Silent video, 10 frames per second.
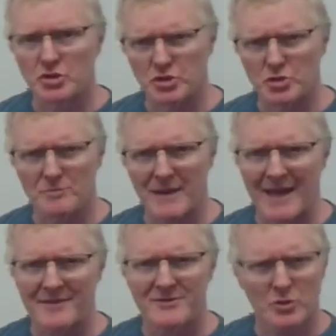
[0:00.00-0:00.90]
do
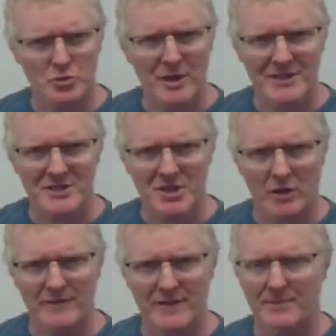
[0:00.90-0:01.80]
math, don't try to
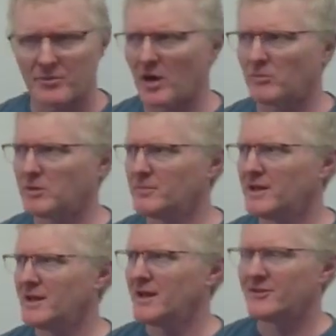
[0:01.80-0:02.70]
solve any problem